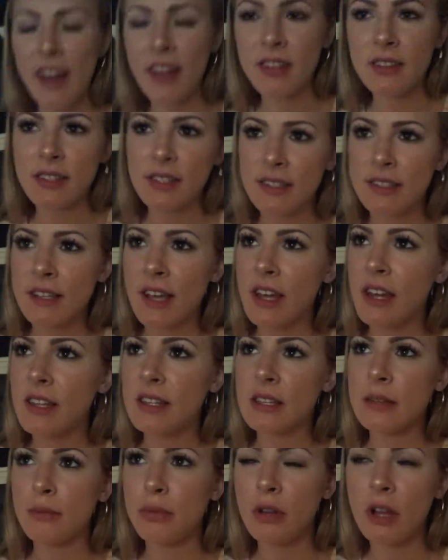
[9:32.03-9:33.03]
I decided
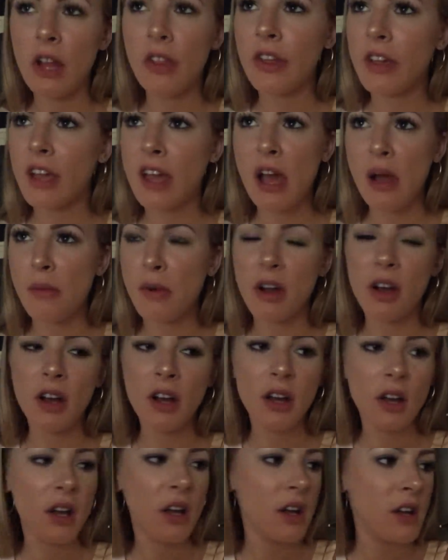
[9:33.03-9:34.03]
to pull out the
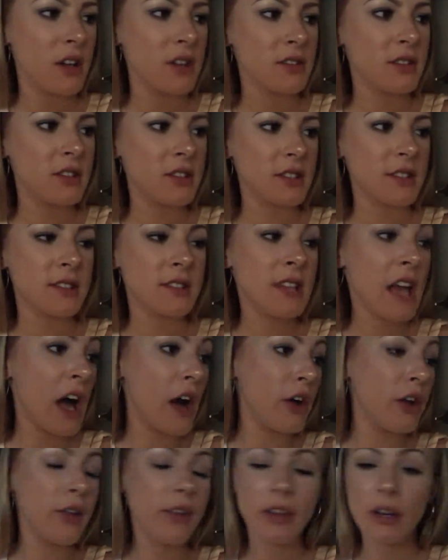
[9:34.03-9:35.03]
camera to just
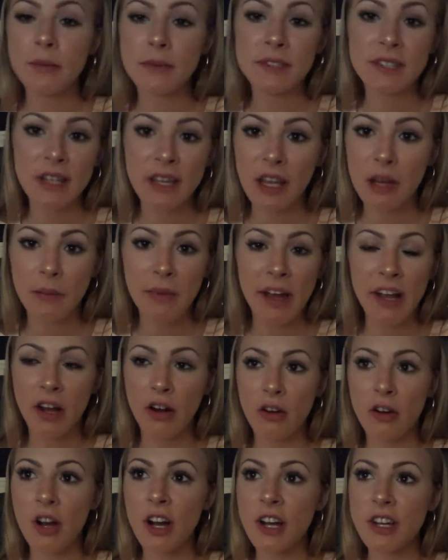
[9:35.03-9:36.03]
tell you that I'm sitting in my
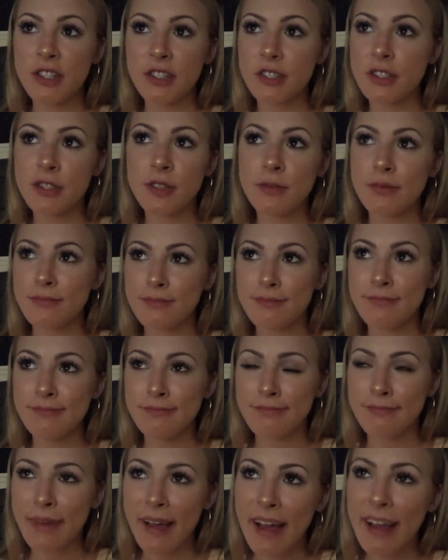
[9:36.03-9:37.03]
garage
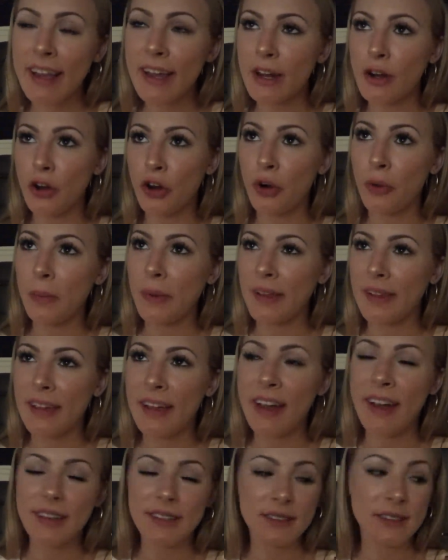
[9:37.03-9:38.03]
back at home at
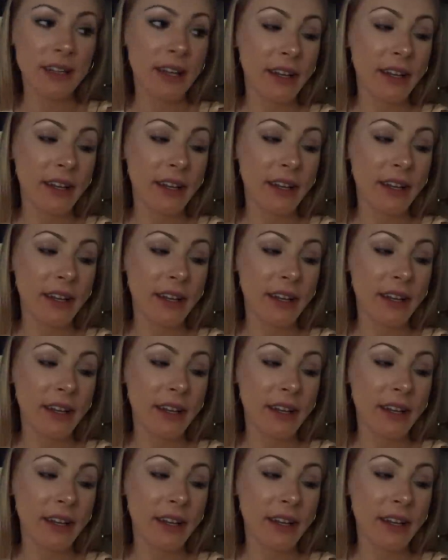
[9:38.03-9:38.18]
last.